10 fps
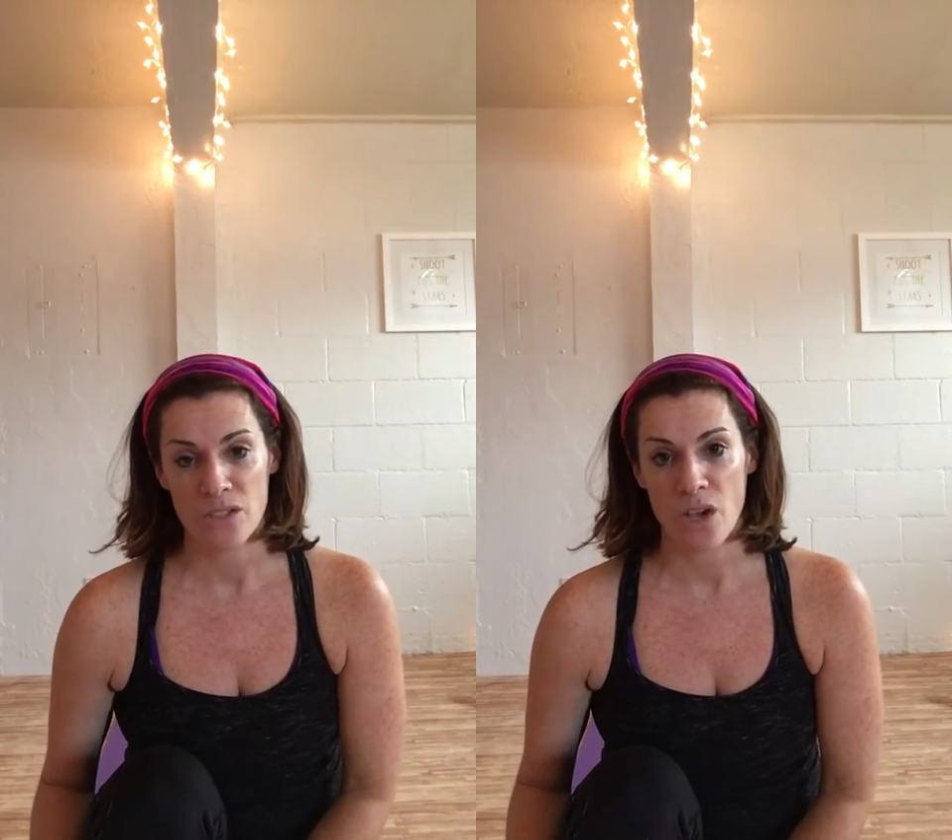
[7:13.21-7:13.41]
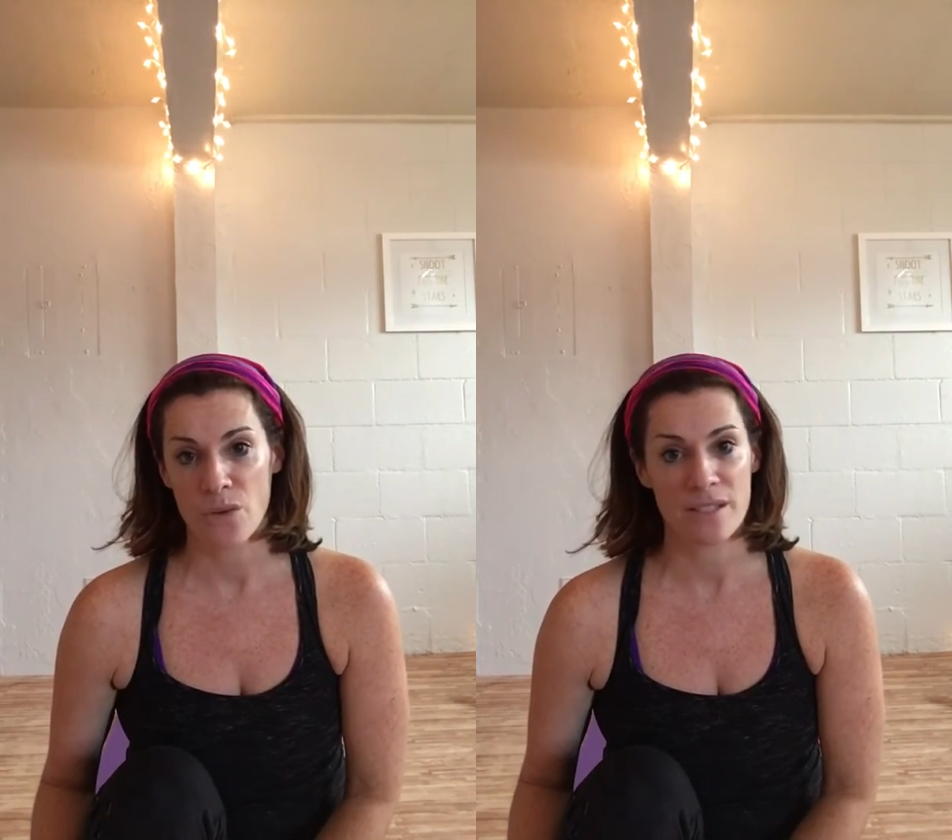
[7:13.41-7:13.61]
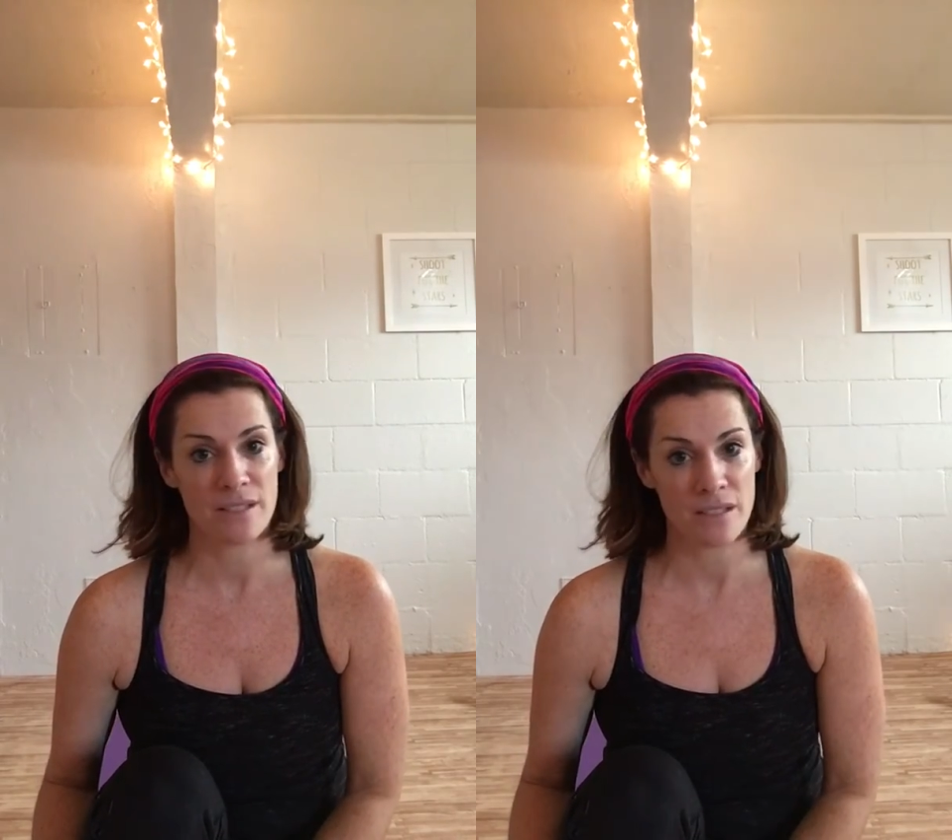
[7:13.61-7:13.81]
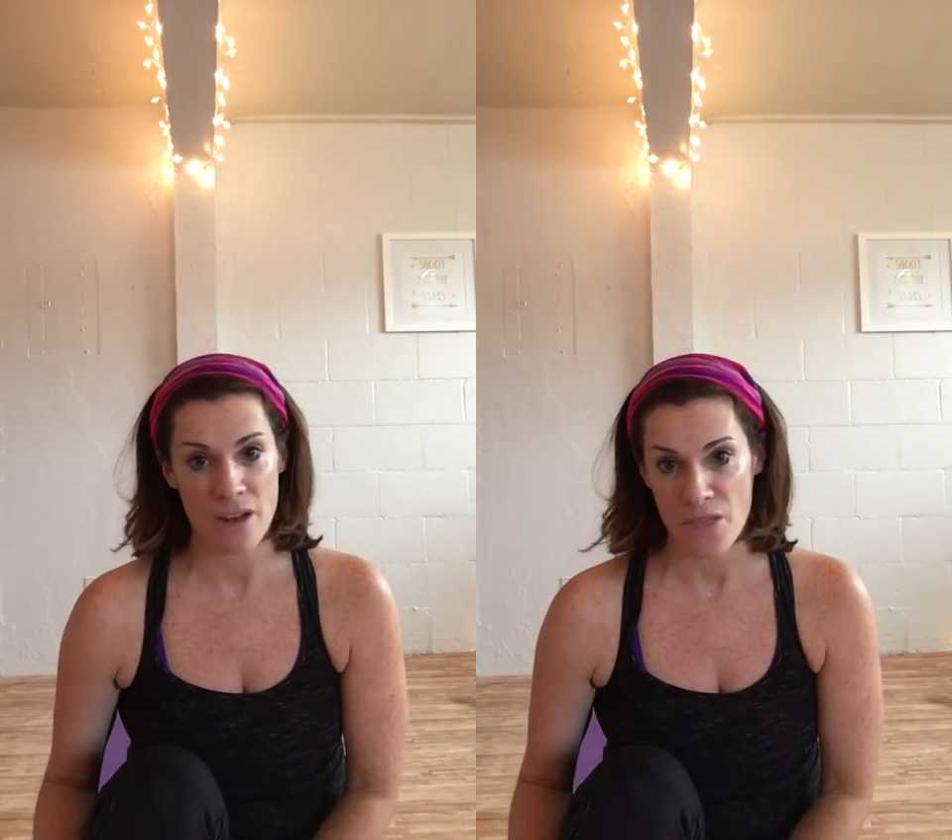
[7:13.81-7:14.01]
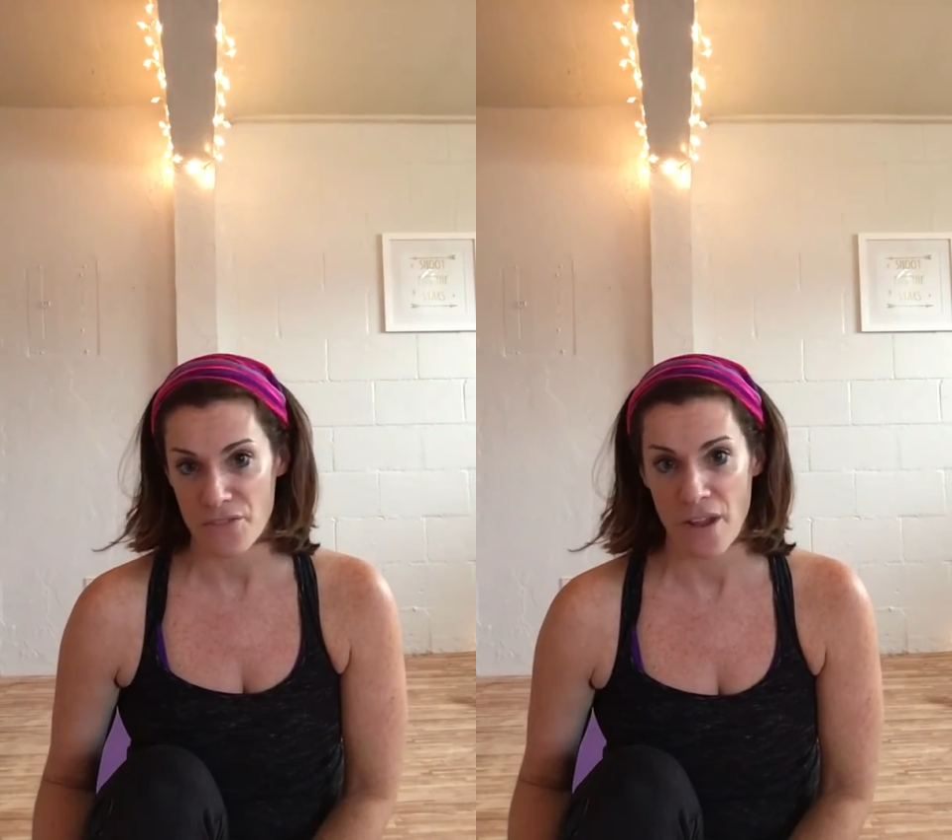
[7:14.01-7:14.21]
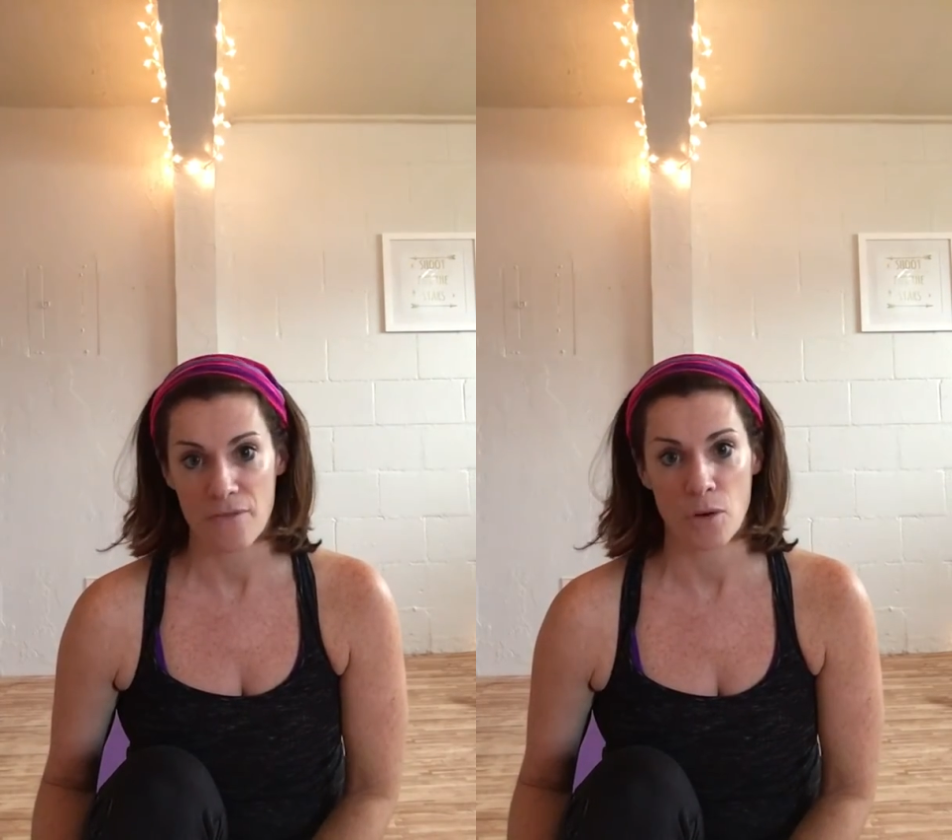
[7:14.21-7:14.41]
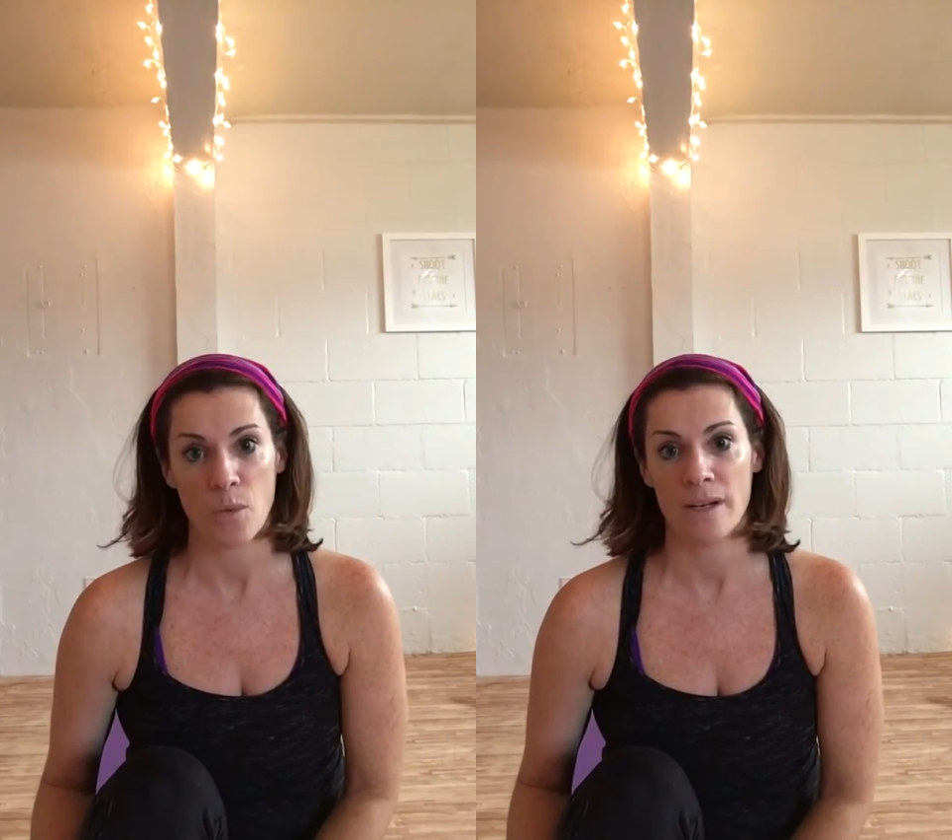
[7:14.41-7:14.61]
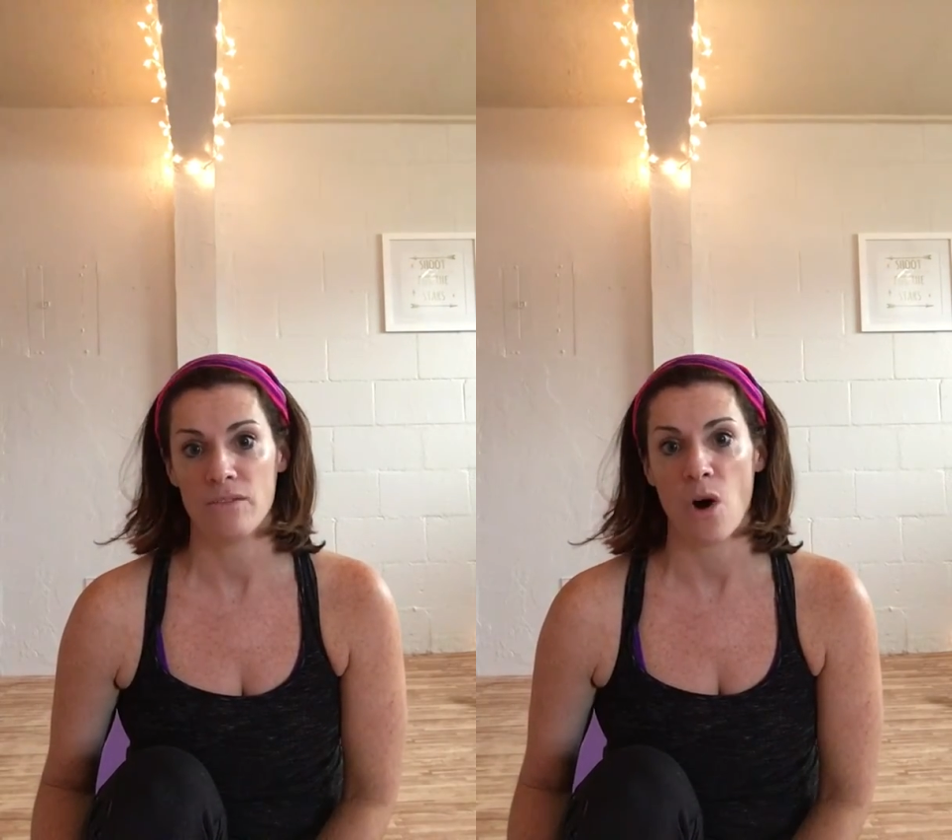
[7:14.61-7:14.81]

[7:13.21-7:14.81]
So this is another favorite one of